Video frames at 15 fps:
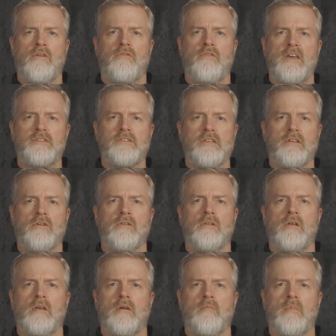Face seal.
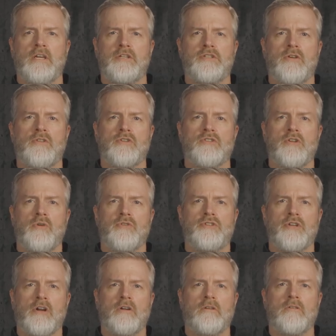Make sure there's no
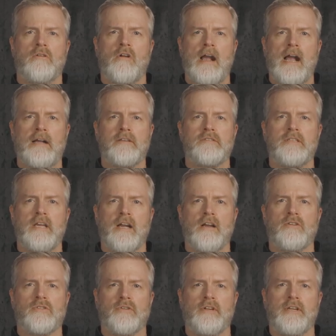dirt, cracks,
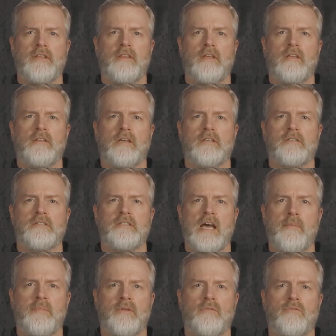tears, or anything that could
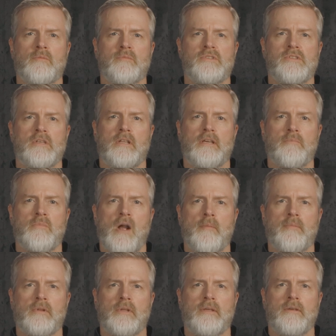stop it from sealing
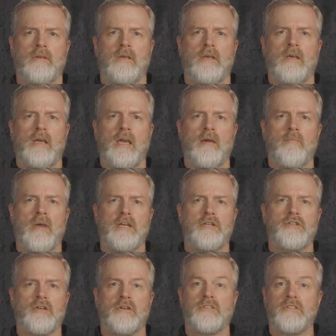properly. And make
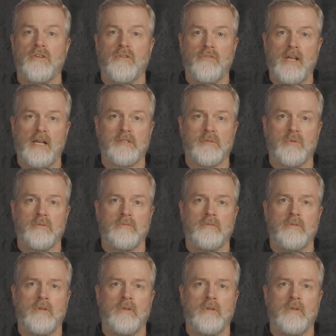sure it's still flexible.